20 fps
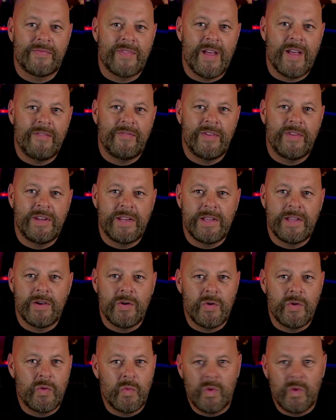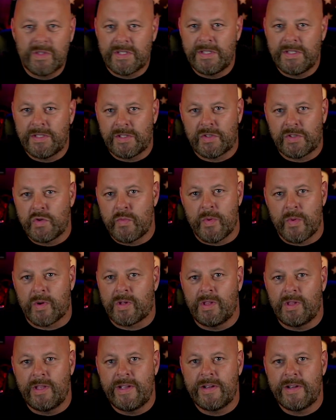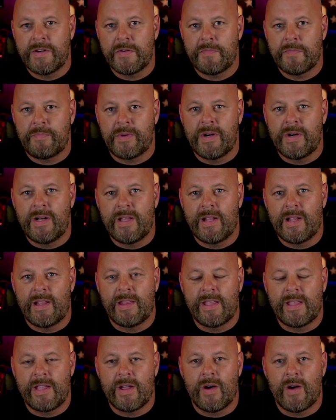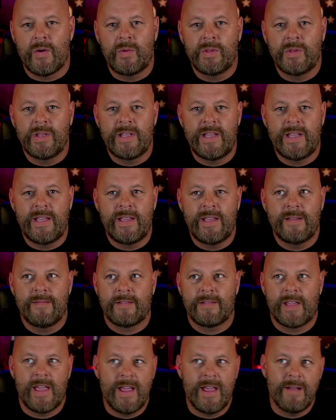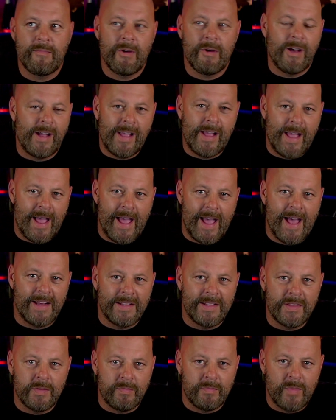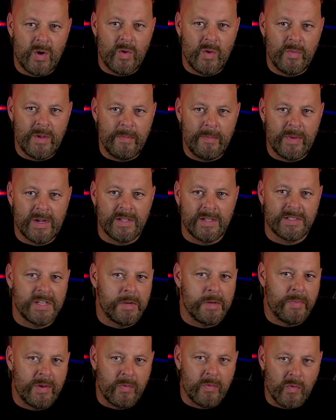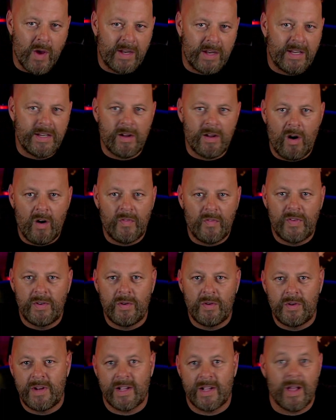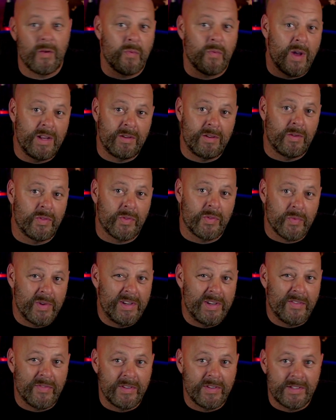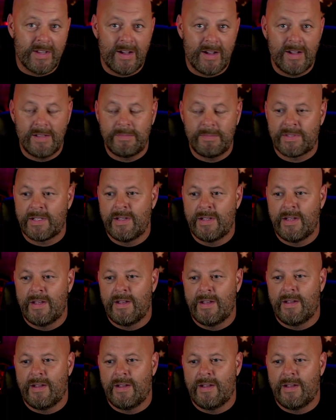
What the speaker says: if that video wasn't super clear, but the only camera I had at the moment, because it had been raining off and on, I got rained on 3 different times,